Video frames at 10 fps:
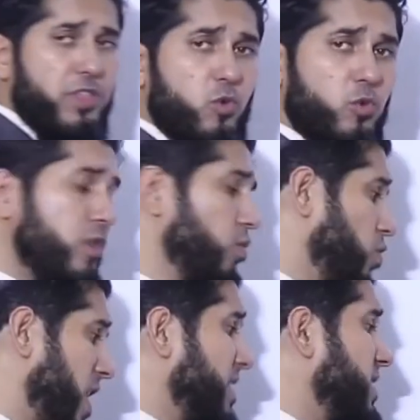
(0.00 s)
the word
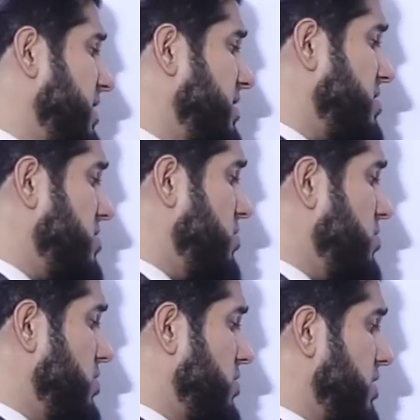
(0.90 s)
what is
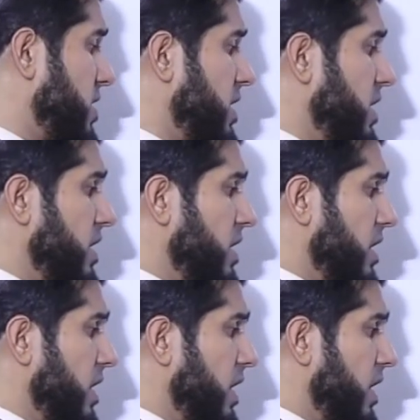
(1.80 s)
used
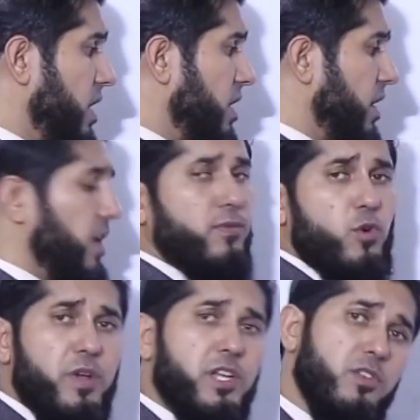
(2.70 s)
in
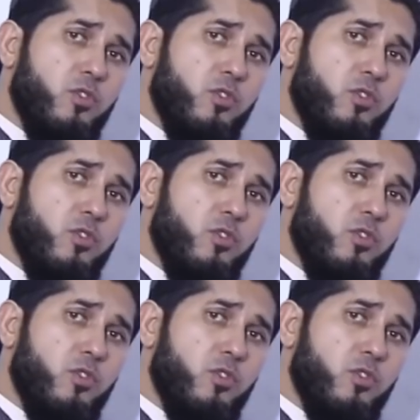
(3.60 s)
information